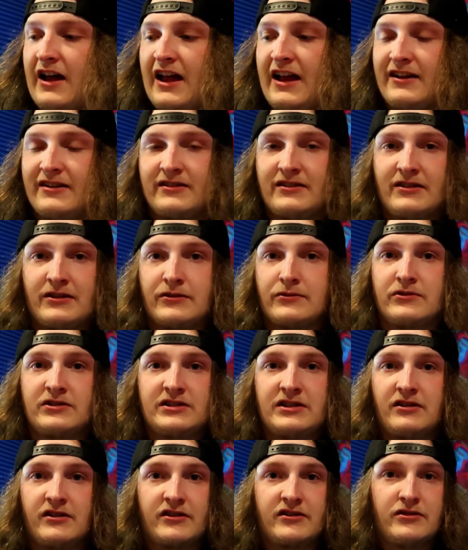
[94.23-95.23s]
I can't see this
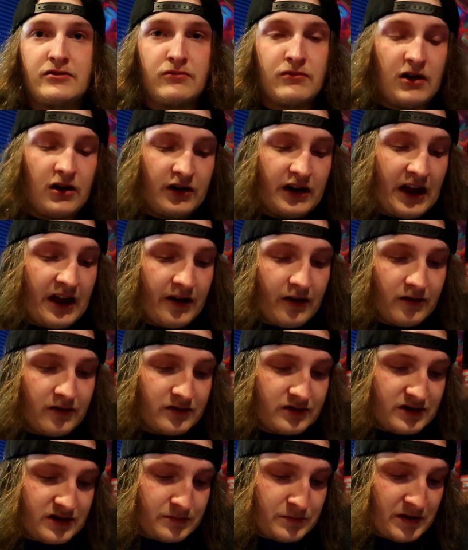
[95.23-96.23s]
reselling too well
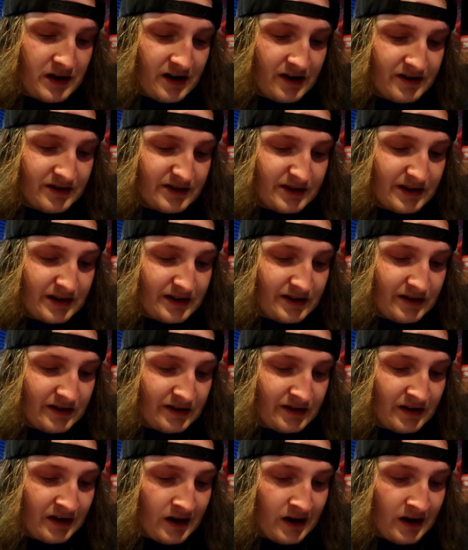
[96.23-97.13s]
either, just because it's